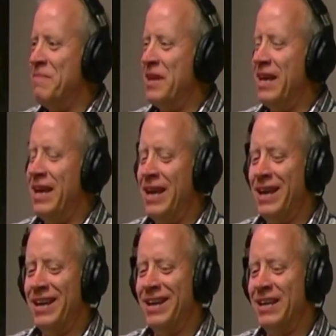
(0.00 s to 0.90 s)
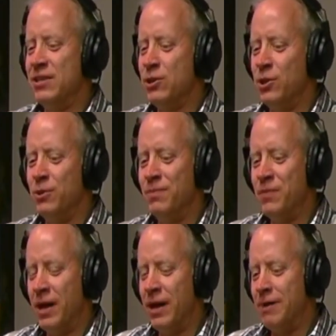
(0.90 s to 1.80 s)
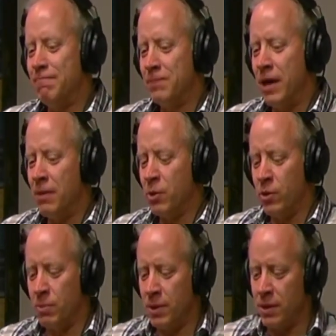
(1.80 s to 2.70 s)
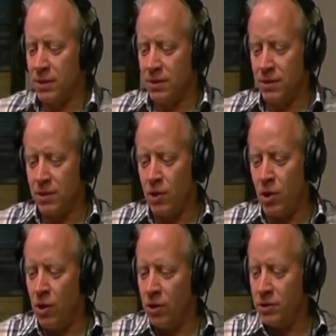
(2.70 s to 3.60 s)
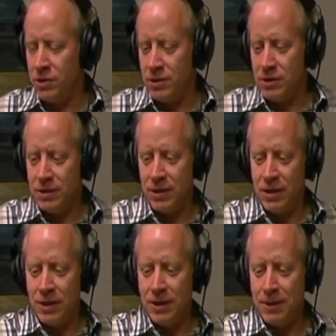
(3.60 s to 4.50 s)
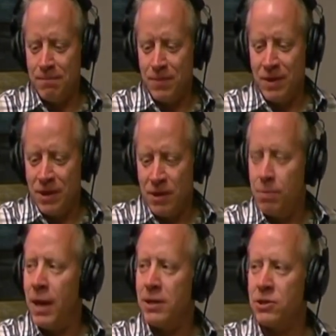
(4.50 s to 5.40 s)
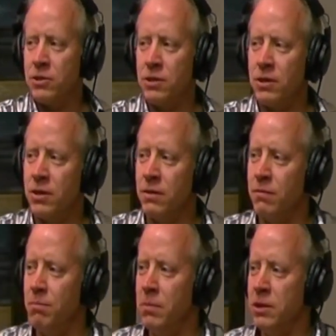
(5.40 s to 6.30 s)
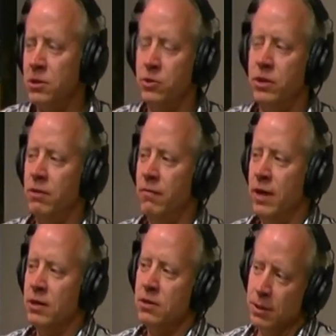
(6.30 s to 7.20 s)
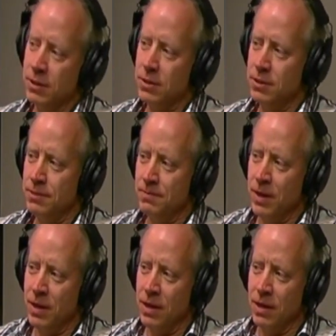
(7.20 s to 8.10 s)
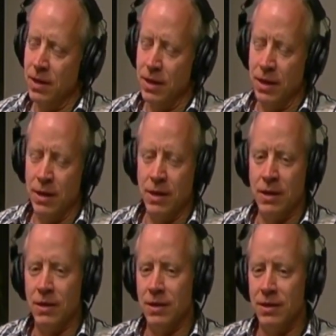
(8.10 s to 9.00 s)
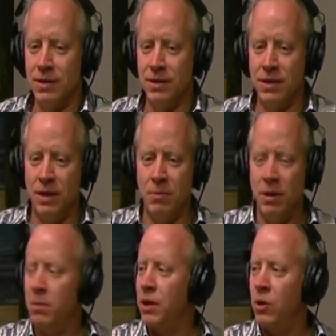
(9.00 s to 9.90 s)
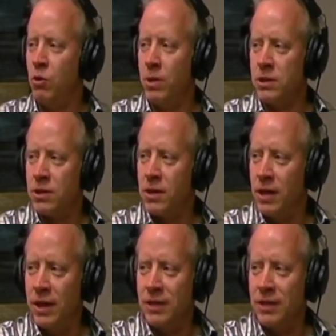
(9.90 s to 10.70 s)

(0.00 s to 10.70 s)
And so I'm going to be called the pastor of ministry advancement, and that may mean a whole bunch of things.